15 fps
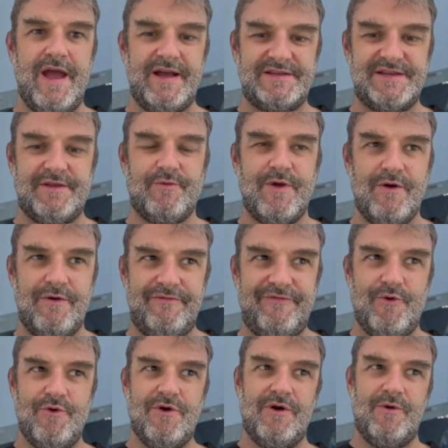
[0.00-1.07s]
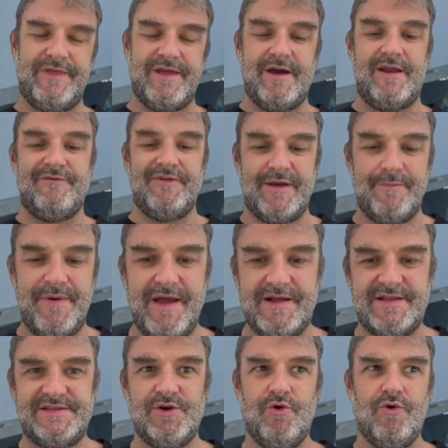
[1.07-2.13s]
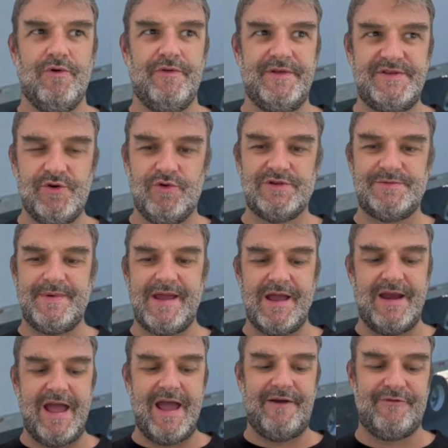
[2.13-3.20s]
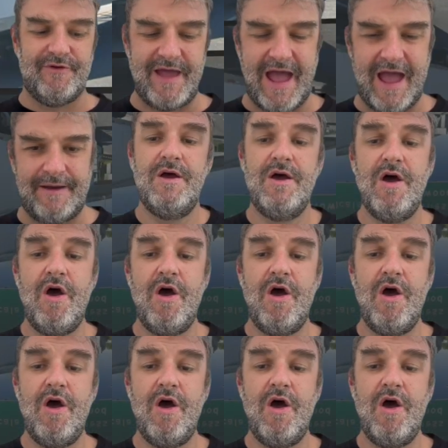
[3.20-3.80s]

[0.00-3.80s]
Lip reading: exit 304 without having to pay a toll. The tolls begin after that.